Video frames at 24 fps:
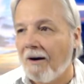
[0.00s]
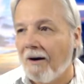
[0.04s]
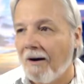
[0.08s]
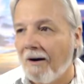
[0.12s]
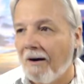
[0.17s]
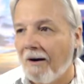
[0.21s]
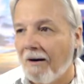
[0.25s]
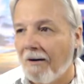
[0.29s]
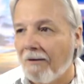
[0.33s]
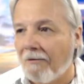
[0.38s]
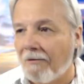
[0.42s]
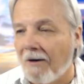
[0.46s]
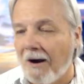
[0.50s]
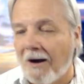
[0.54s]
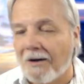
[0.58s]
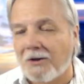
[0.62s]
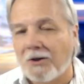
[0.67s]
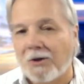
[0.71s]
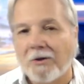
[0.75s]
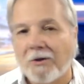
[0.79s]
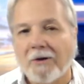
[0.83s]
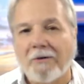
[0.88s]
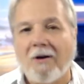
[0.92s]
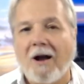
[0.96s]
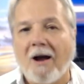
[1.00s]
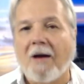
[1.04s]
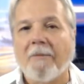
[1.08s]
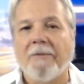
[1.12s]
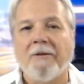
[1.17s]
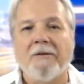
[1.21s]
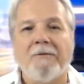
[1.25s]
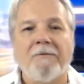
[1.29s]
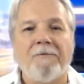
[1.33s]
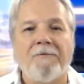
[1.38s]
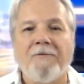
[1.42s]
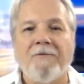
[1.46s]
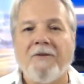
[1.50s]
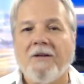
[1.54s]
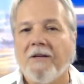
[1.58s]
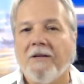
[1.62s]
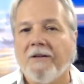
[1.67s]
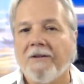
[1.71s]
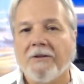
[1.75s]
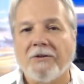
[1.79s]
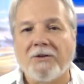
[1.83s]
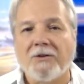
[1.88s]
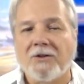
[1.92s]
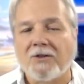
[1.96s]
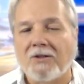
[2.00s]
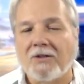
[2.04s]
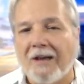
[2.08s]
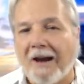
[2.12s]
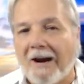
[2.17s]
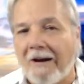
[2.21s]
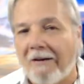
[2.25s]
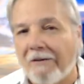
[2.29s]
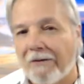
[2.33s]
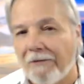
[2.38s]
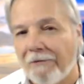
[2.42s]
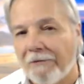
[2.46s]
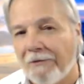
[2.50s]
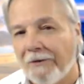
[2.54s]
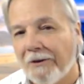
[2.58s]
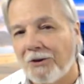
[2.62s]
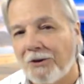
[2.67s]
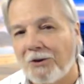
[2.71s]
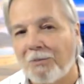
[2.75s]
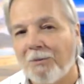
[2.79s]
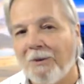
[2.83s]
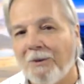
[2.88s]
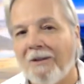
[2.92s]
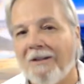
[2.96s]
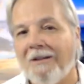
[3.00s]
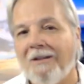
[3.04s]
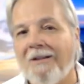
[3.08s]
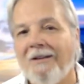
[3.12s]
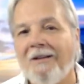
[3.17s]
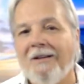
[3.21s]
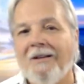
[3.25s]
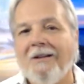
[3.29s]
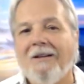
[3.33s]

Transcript: Roger and Robin Fields, Gary Fishman,